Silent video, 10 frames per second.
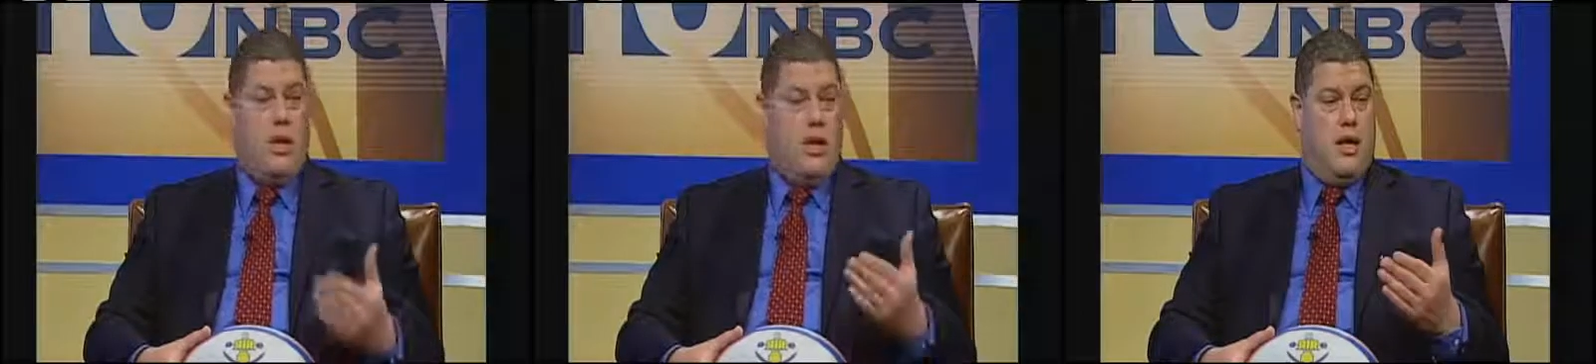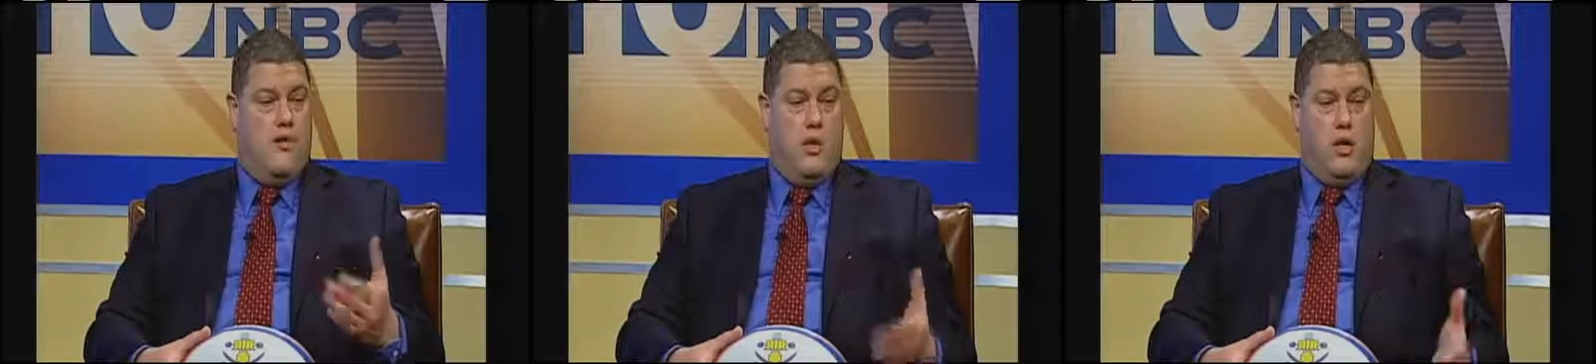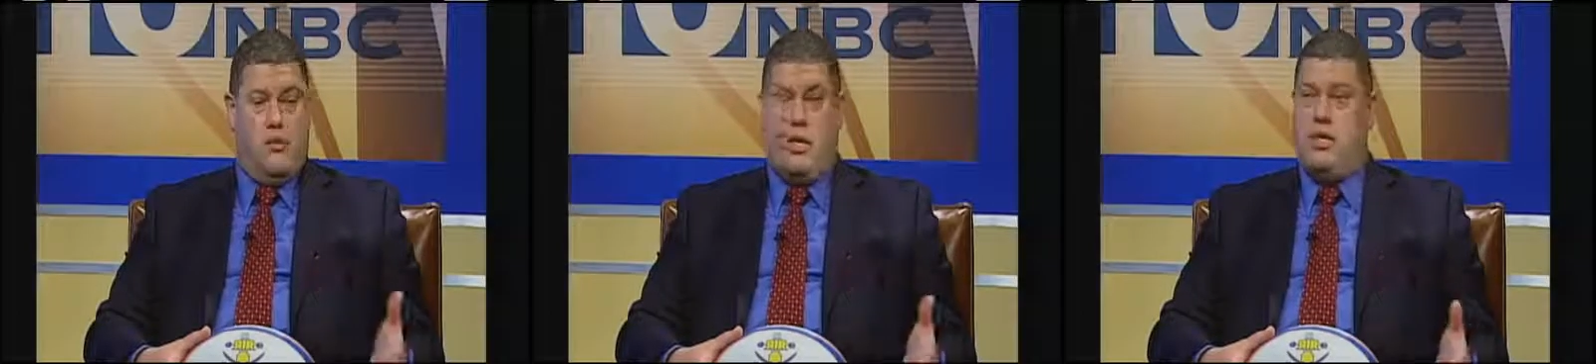And if we
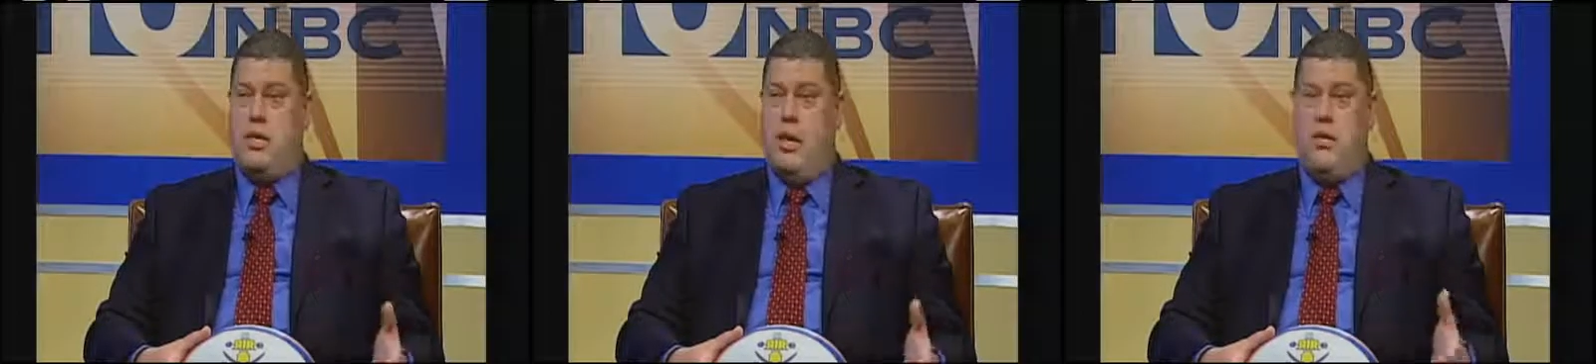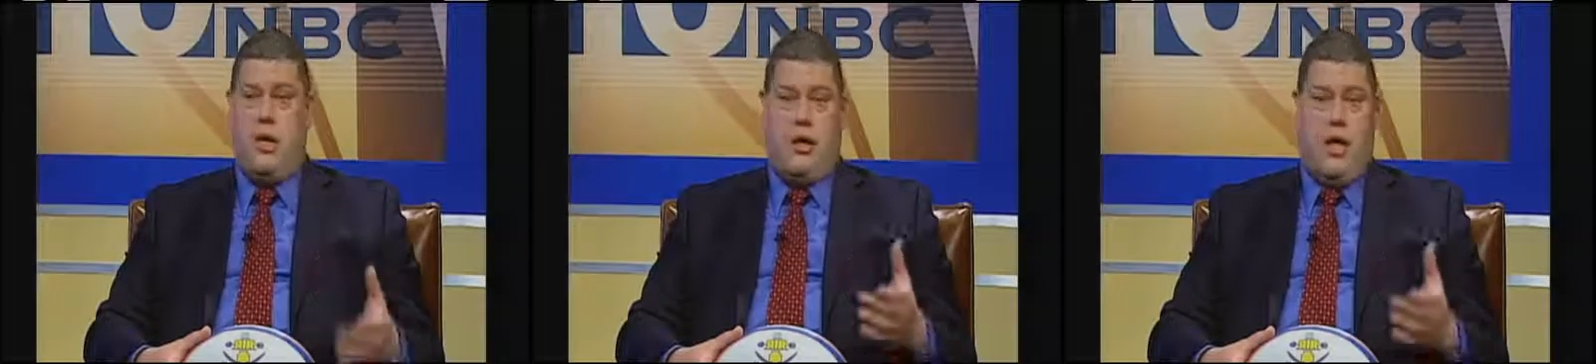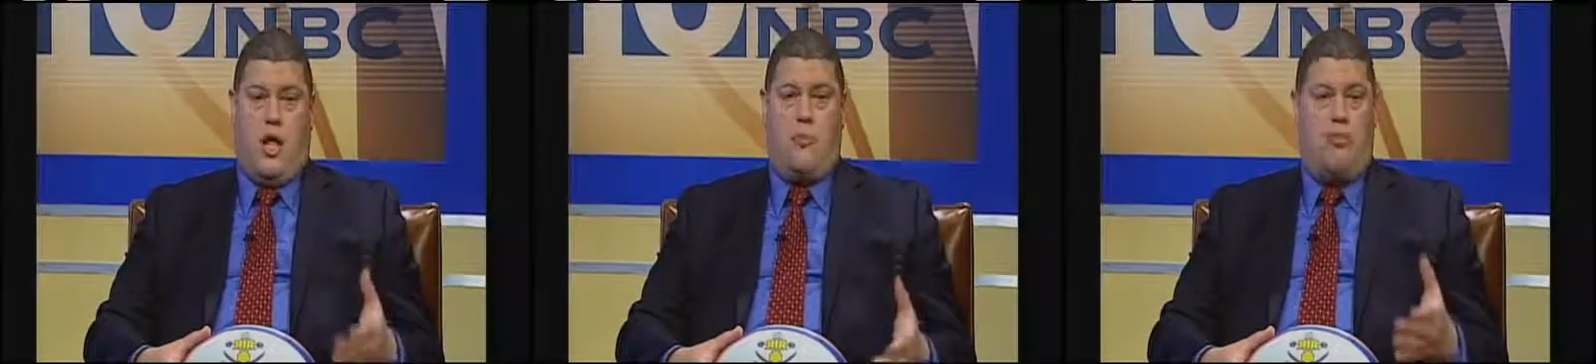can reach out and
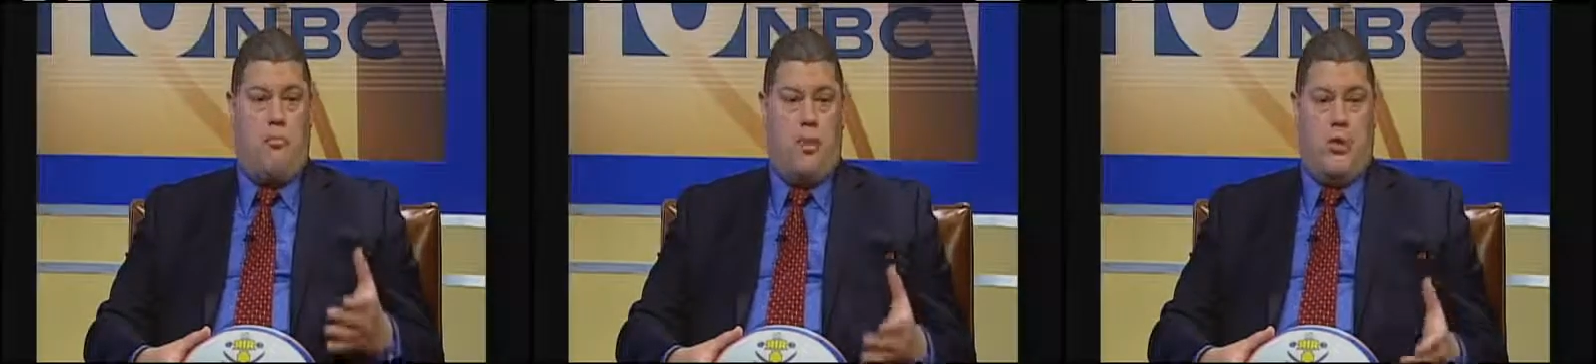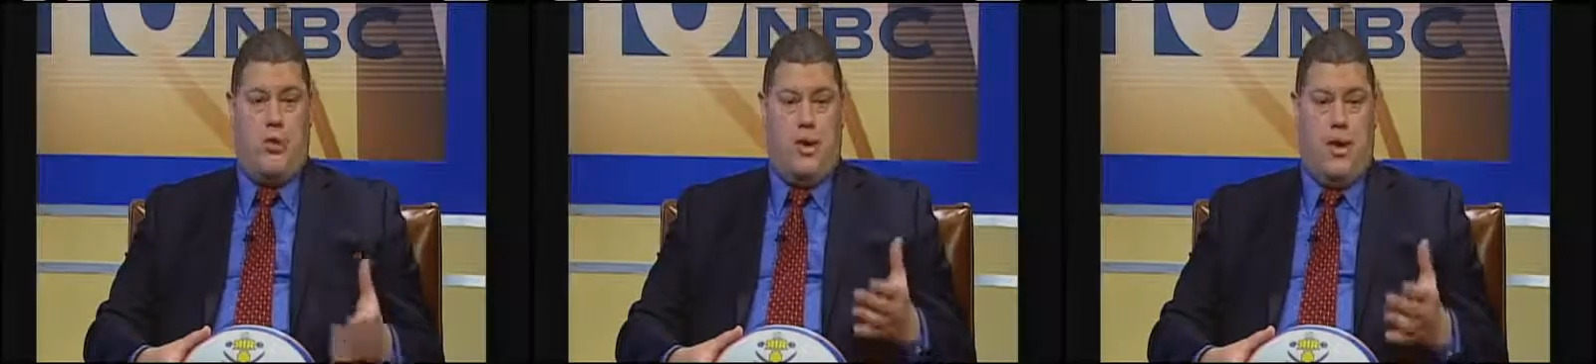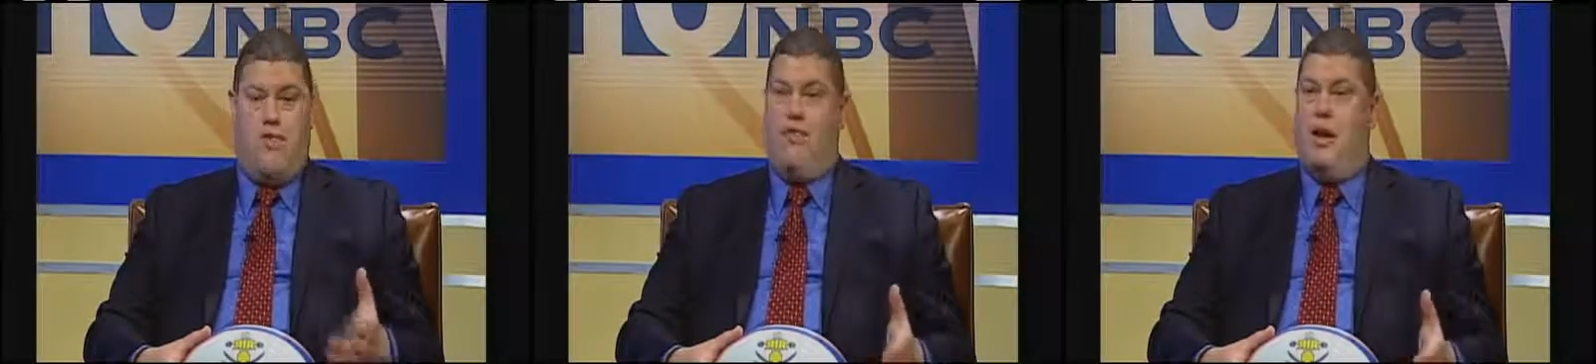help promote
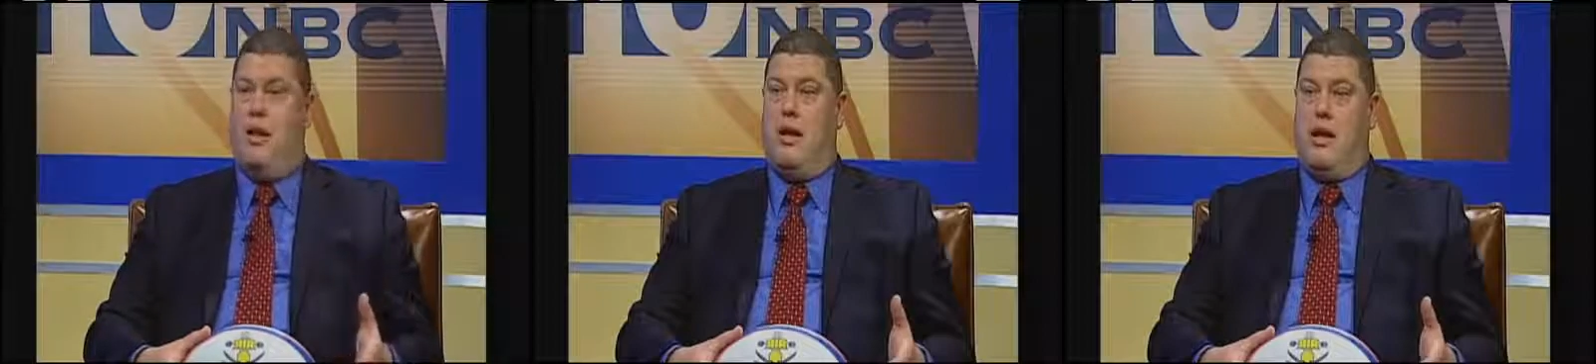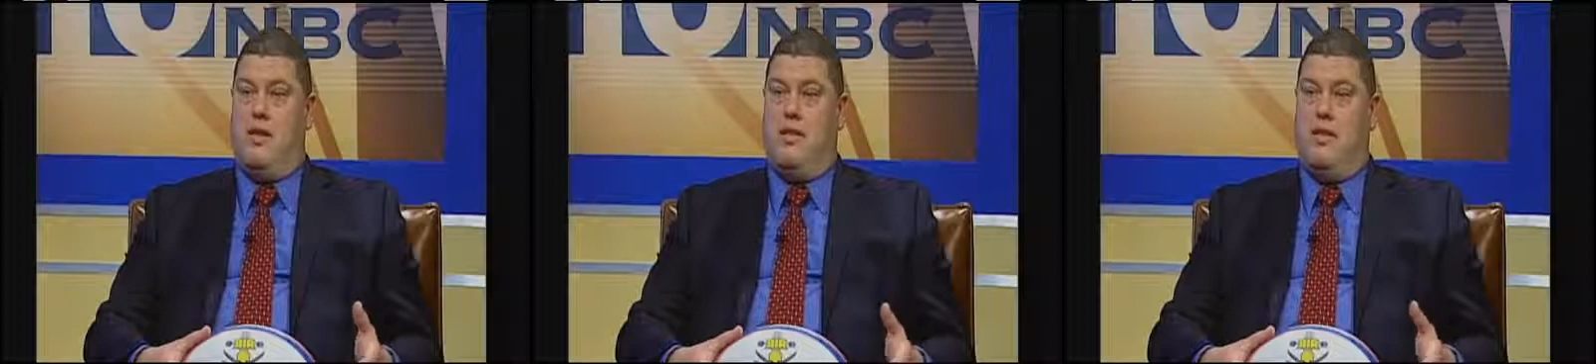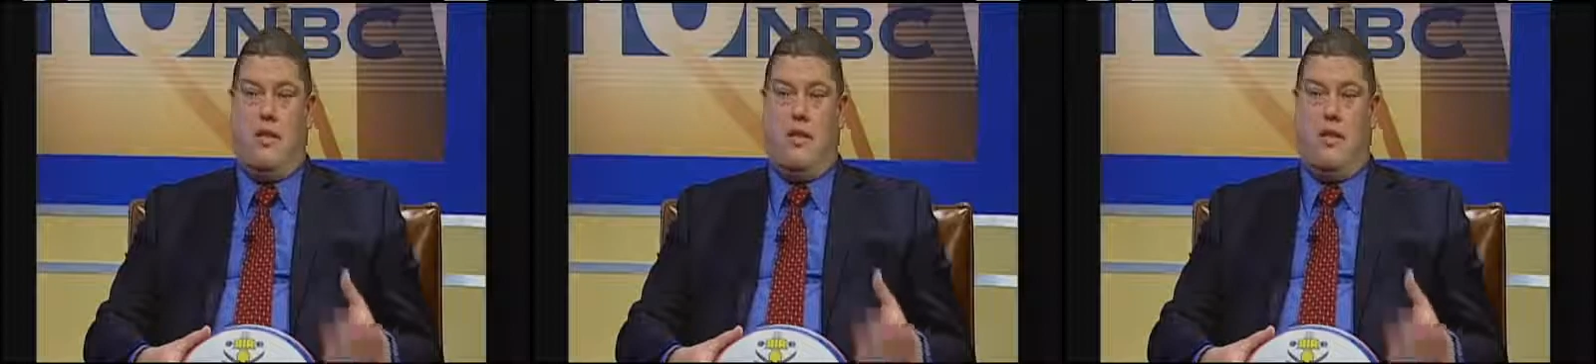nonviolent activity,